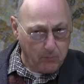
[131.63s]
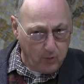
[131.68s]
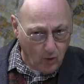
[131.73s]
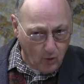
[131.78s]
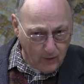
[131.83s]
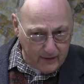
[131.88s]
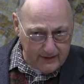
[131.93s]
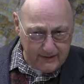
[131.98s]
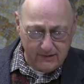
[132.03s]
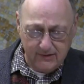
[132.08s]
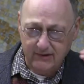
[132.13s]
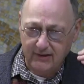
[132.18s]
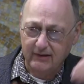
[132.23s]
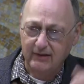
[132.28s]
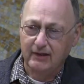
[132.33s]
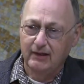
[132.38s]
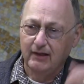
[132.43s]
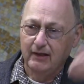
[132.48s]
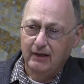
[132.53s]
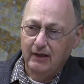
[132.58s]
point,
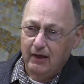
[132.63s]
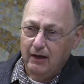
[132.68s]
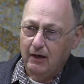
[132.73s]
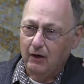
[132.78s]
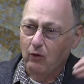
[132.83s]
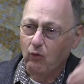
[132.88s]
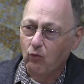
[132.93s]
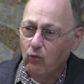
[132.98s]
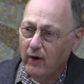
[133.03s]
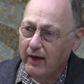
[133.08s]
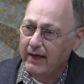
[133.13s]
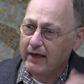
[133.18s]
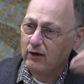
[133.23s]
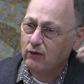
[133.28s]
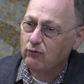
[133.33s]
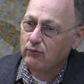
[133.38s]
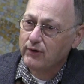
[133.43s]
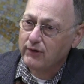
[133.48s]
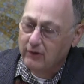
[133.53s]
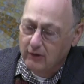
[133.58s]
a
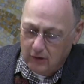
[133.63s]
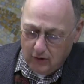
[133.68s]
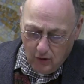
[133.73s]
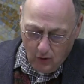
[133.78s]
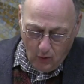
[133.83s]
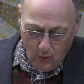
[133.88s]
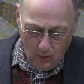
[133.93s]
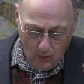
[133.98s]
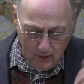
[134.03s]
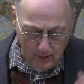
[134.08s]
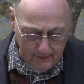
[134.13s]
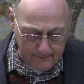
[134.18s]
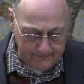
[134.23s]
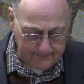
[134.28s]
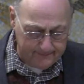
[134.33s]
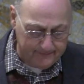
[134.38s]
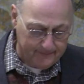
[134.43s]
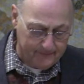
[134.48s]
way with a goal,